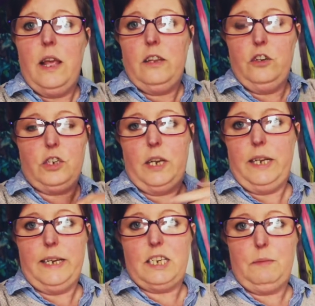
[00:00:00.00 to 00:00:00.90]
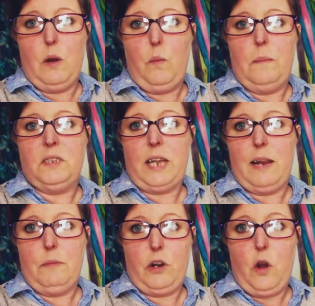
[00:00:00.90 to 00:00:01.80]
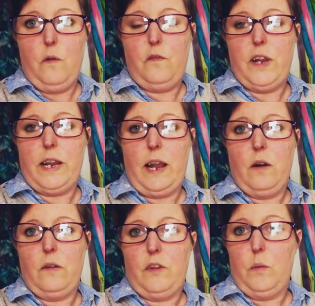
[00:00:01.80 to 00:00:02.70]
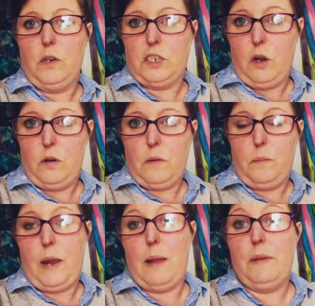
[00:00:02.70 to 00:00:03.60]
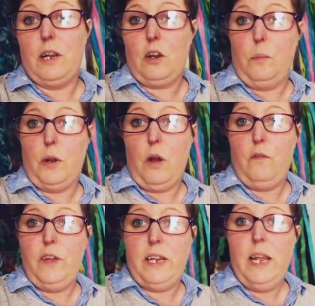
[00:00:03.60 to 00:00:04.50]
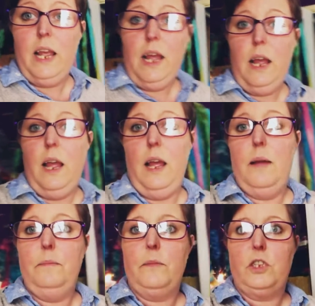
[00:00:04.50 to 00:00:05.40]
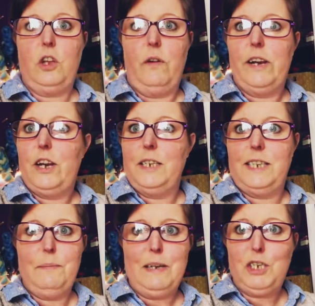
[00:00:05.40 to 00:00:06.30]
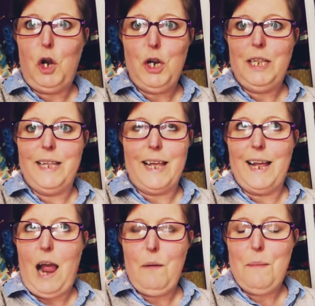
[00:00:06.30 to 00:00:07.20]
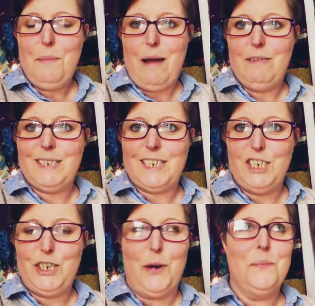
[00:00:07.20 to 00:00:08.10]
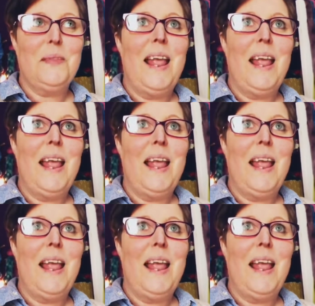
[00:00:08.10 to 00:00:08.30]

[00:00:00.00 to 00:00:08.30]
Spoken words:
Usually linked to my website and my Ko-fi account if you want to buy me a cup of coffee. Sorry, you can see my toilet there. How embarrassing, Joe.